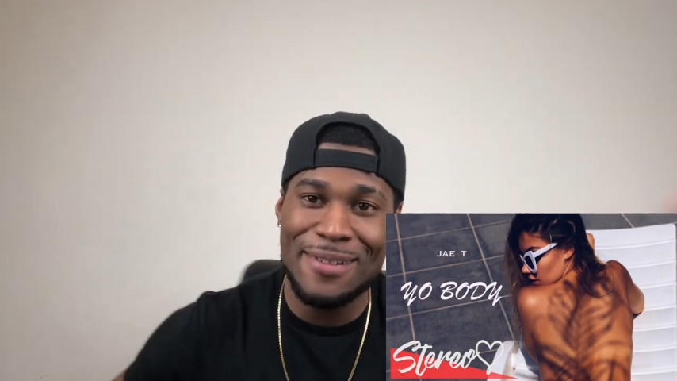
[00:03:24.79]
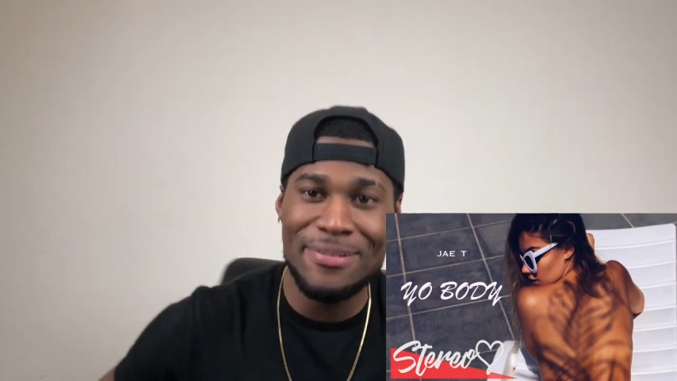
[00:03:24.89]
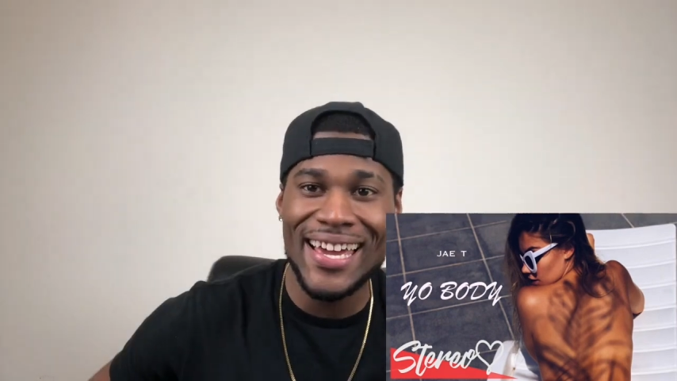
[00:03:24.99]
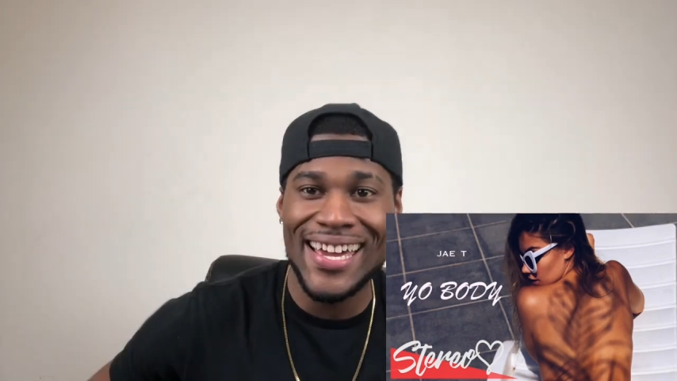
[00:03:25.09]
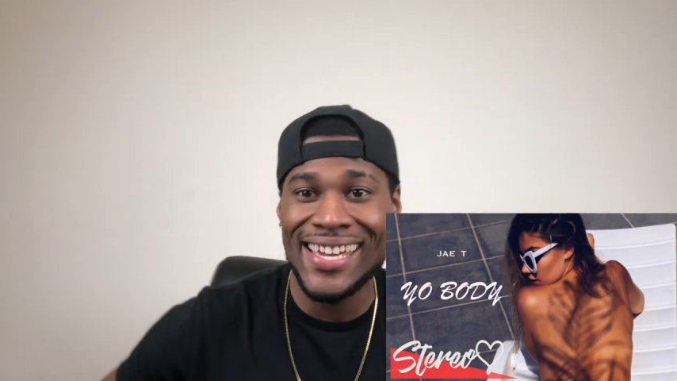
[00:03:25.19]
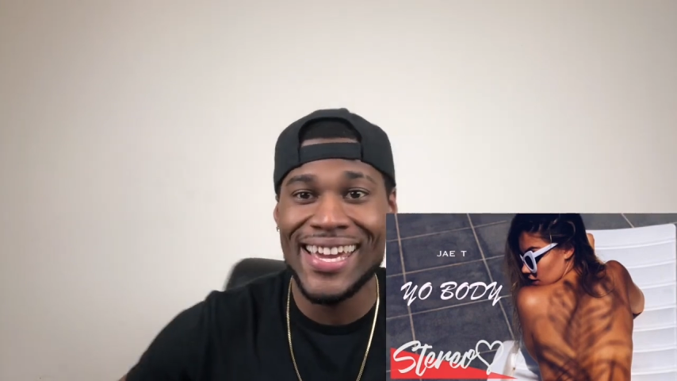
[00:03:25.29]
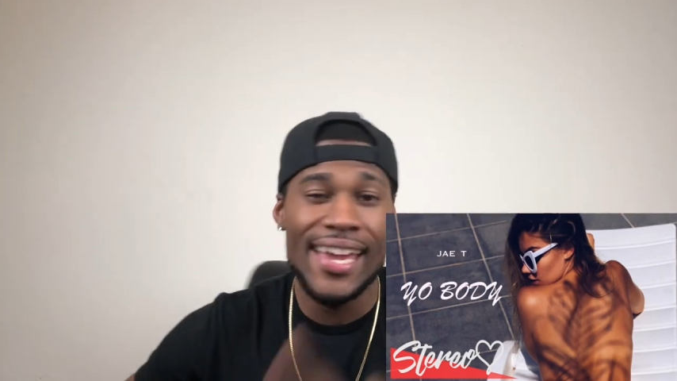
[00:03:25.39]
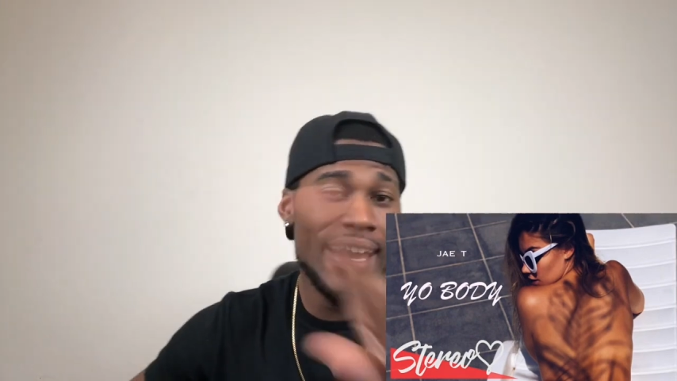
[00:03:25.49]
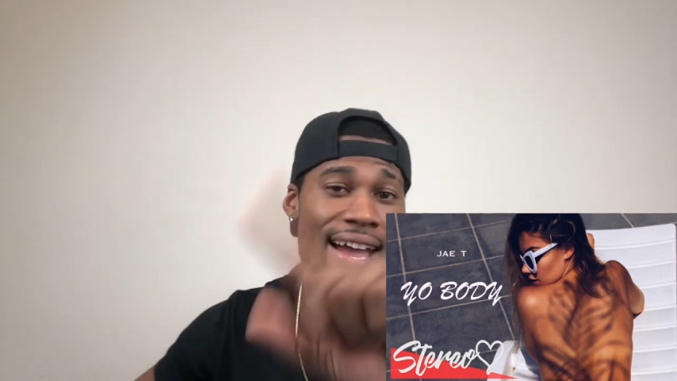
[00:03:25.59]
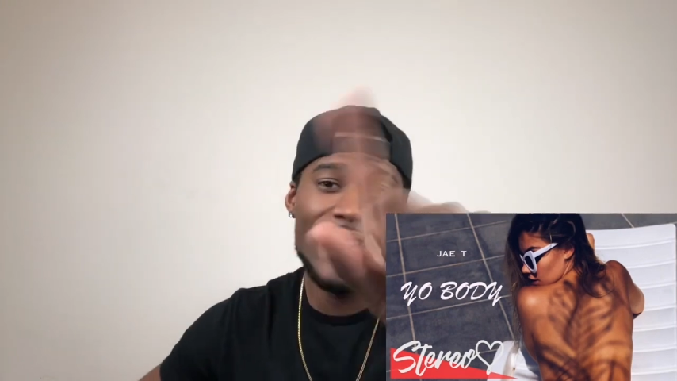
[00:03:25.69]
plate.
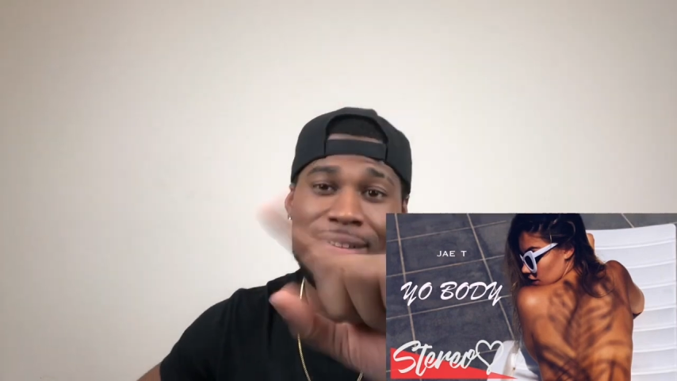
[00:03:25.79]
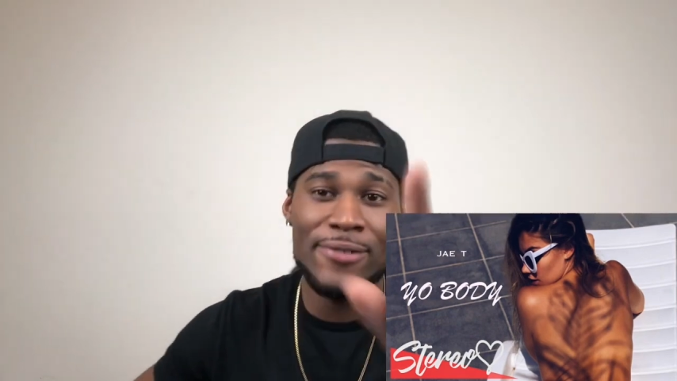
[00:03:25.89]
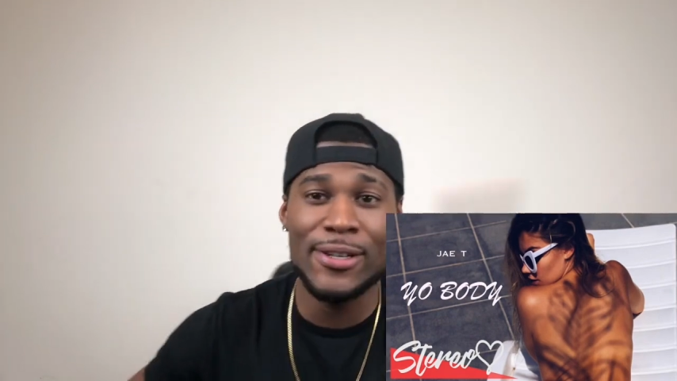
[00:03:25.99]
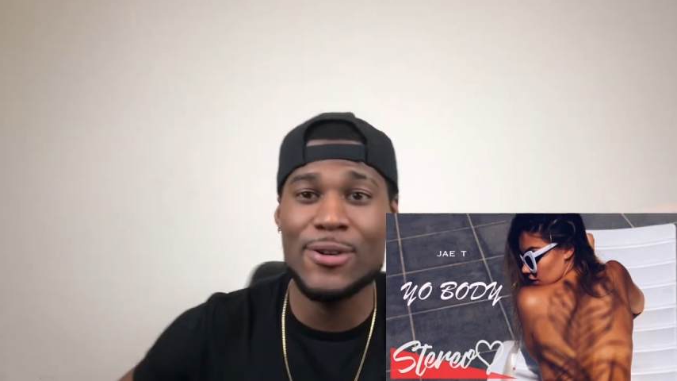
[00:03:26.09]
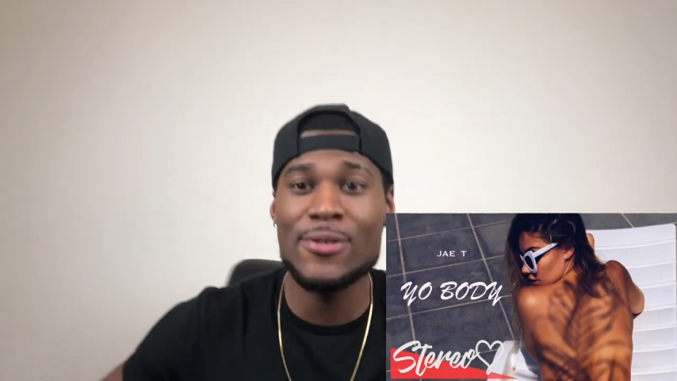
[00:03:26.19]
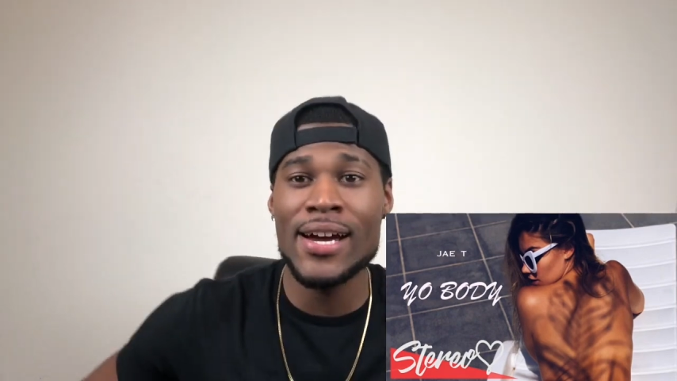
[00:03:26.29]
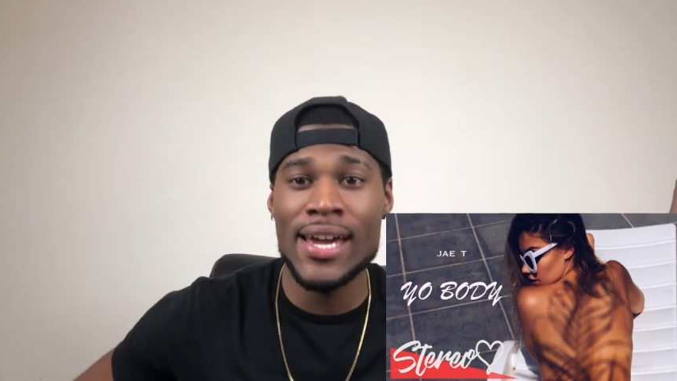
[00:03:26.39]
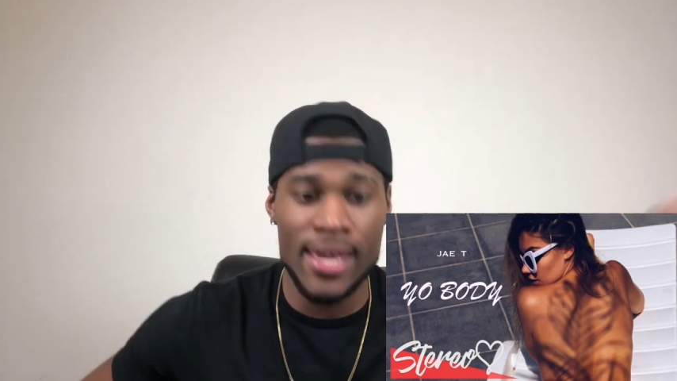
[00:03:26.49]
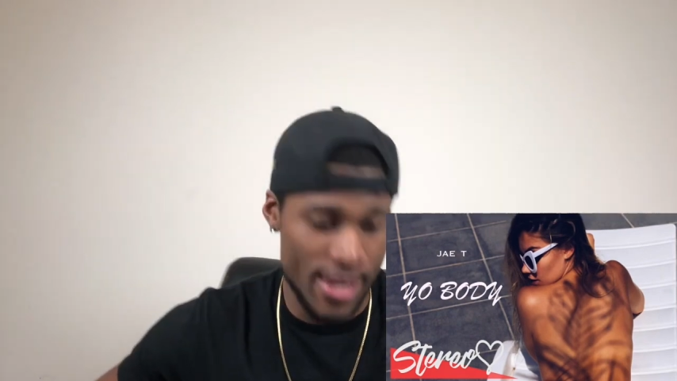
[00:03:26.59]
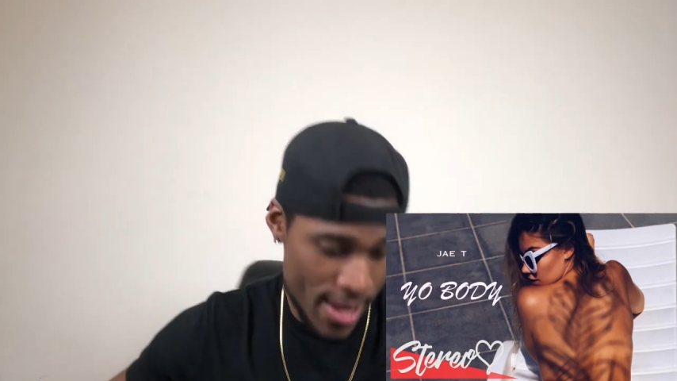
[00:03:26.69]
I ain't finna wait.